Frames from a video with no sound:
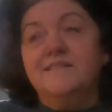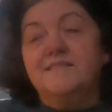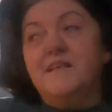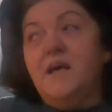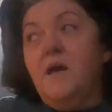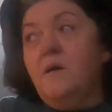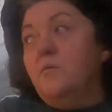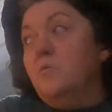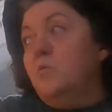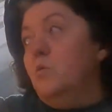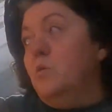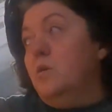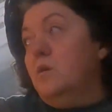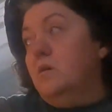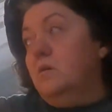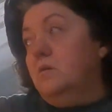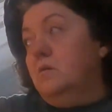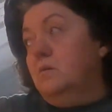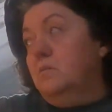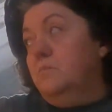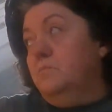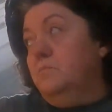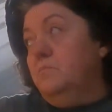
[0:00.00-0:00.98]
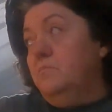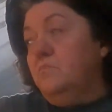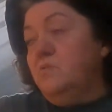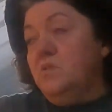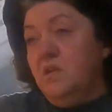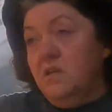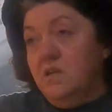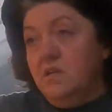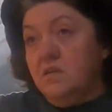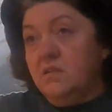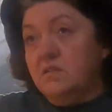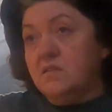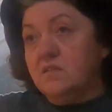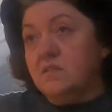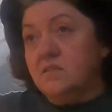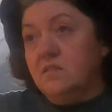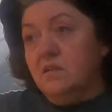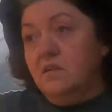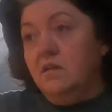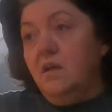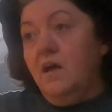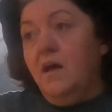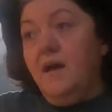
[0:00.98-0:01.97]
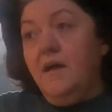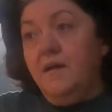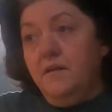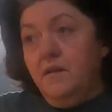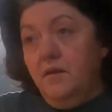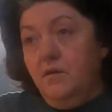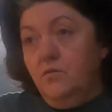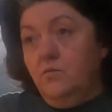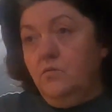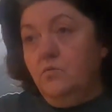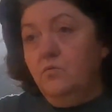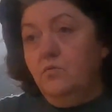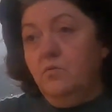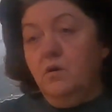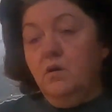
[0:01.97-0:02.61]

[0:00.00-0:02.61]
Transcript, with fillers: So, um, yes, I know.